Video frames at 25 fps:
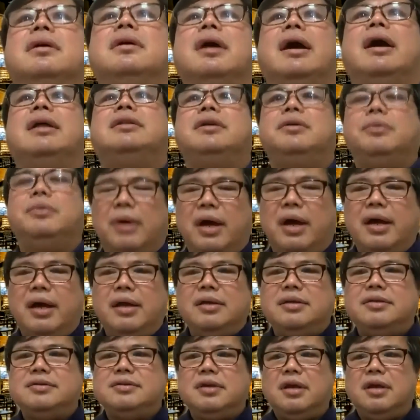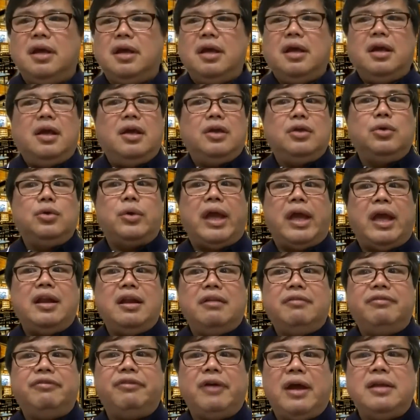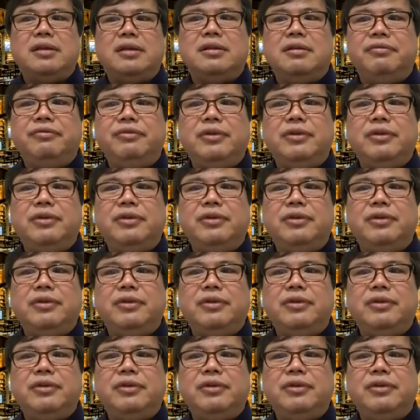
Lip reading: Otherwise, you cannot find the fit